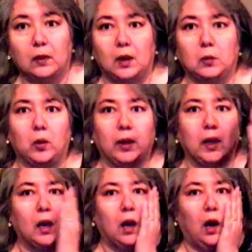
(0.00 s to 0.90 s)
I'm going,
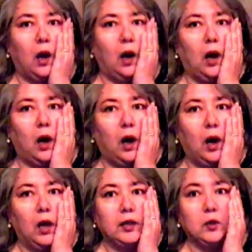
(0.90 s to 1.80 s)

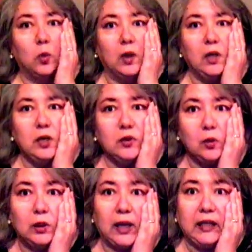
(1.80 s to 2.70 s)
did one of those
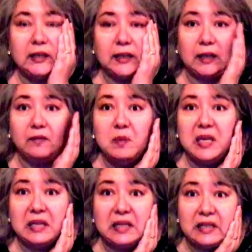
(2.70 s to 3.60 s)
old ladies give
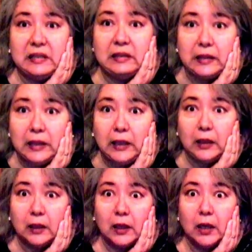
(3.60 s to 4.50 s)
me an STD?
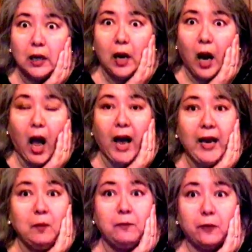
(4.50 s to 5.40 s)
I
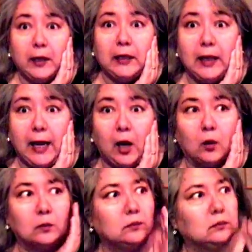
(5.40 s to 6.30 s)
am freaking out.
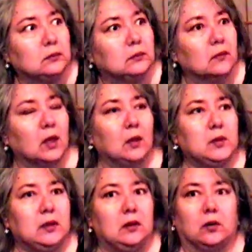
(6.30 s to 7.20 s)
I'm
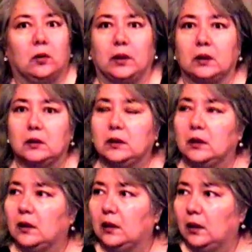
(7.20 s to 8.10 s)
sitting there going,
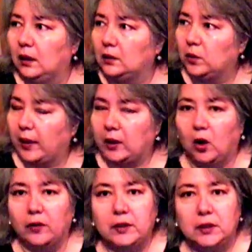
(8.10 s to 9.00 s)
do I
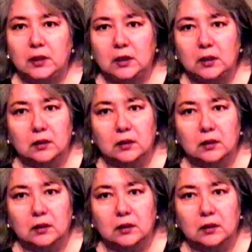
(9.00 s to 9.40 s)
call this in?